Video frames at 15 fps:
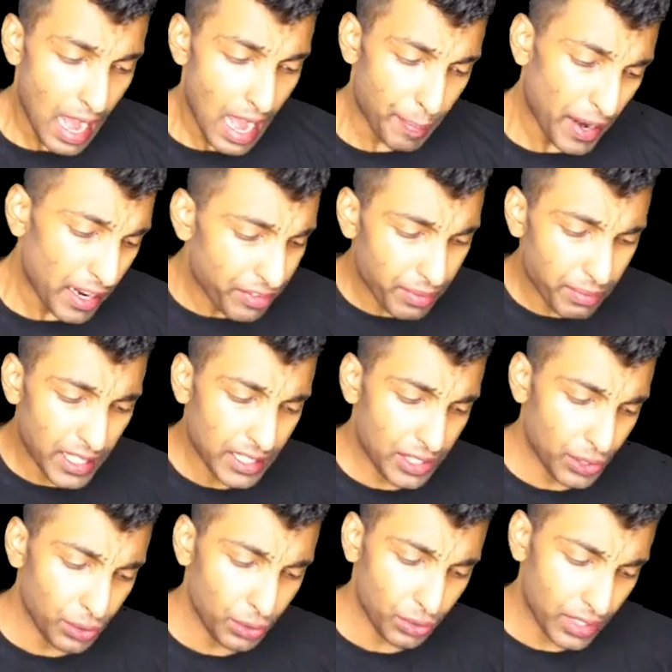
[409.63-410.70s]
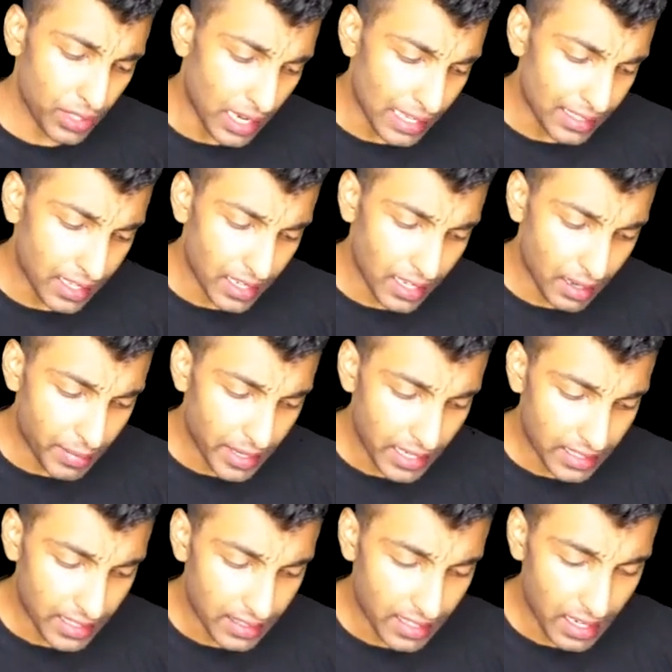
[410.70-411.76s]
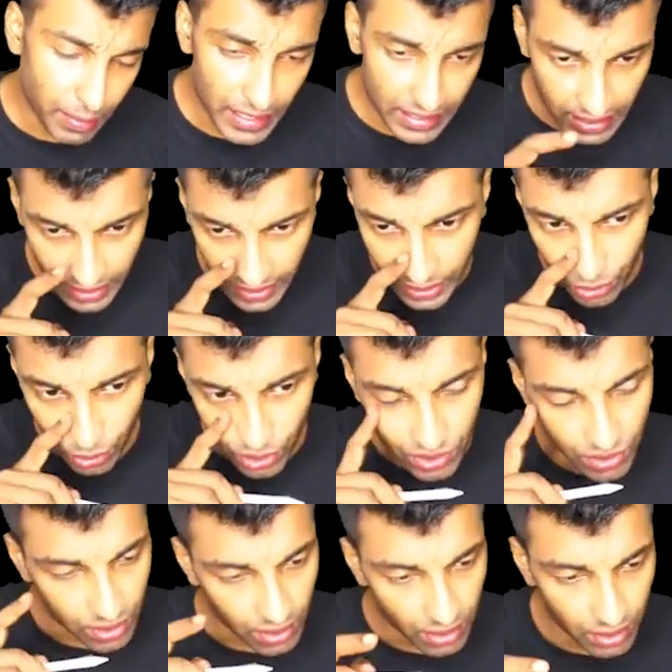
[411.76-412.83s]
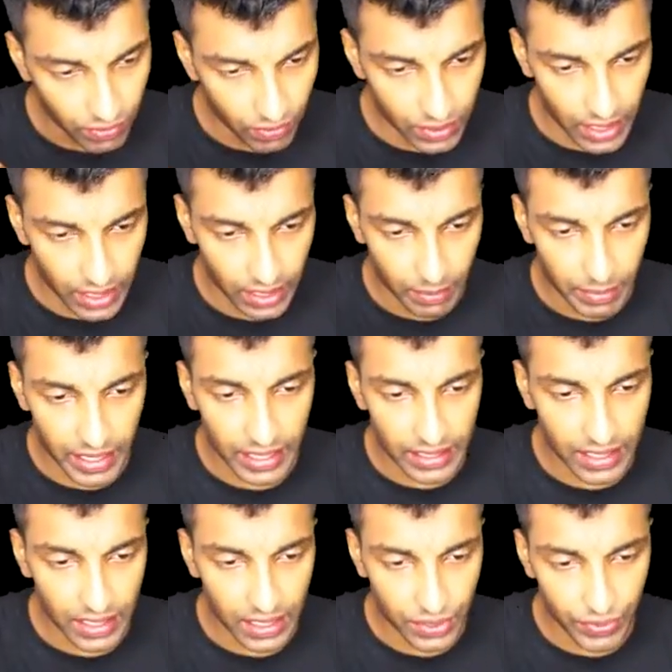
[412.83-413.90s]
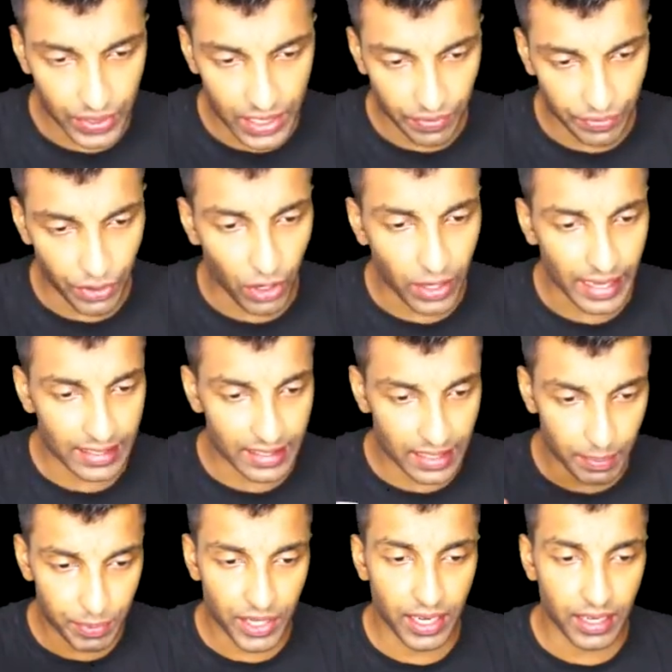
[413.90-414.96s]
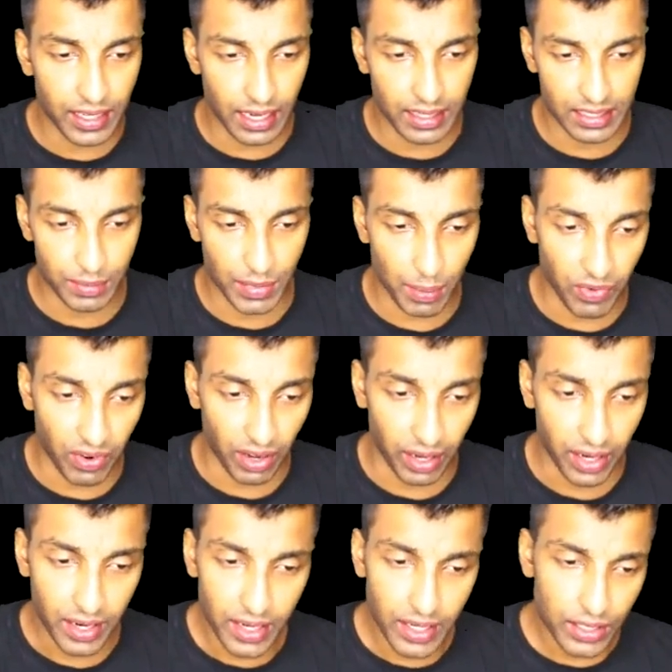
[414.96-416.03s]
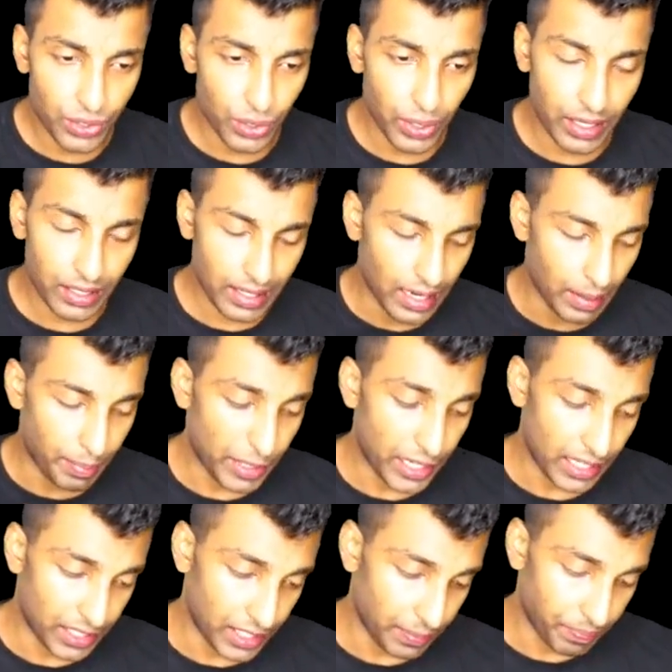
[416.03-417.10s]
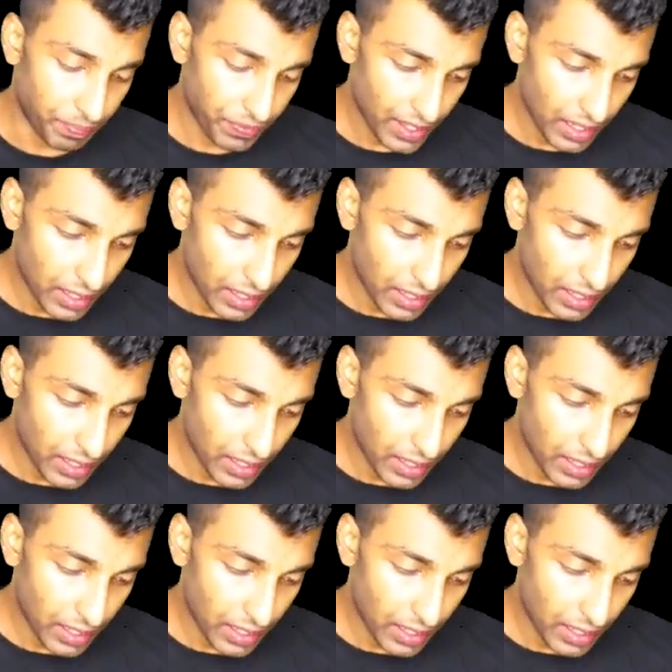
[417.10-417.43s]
Apart from these two, the other recommendations are basically the recommendations which have not accepted in Narasimham 1. So it is a repetition.